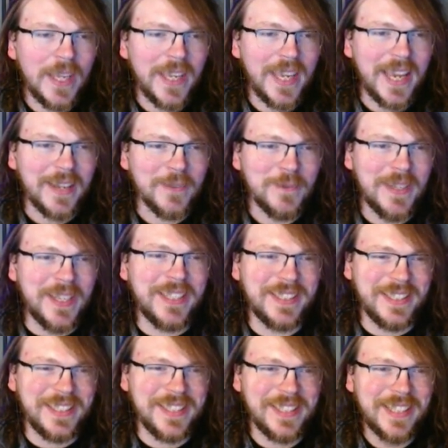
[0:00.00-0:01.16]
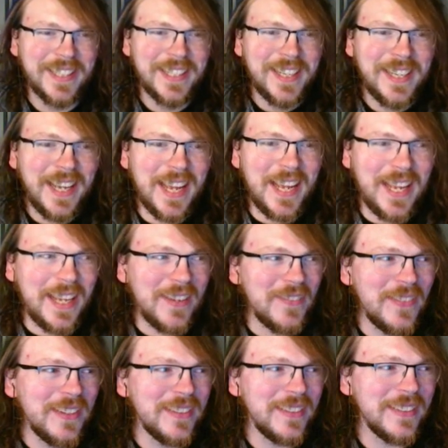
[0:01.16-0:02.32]
Yeah.
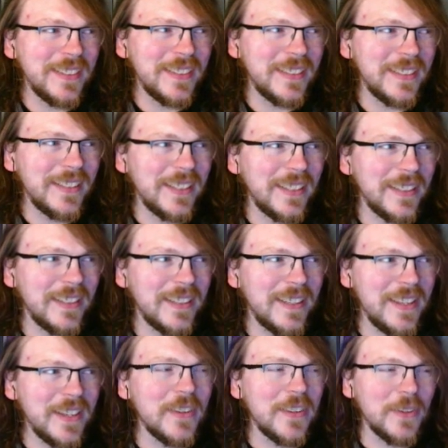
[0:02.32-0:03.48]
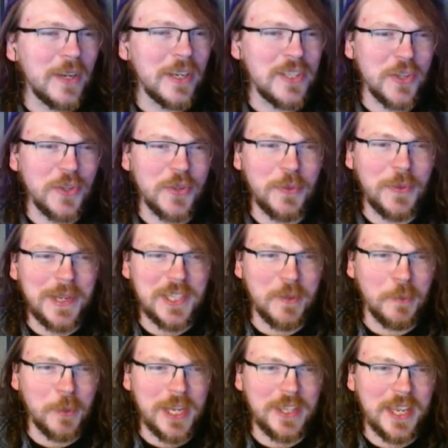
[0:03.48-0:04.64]
um, there are certain ways
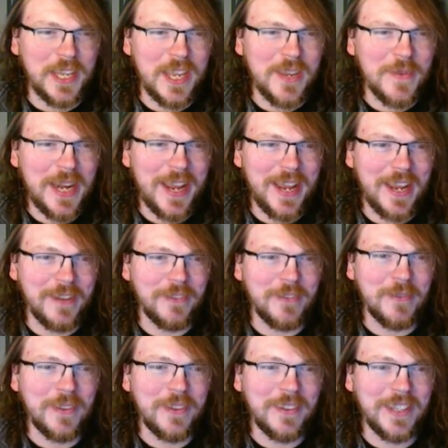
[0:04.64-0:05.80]
to break that game in half.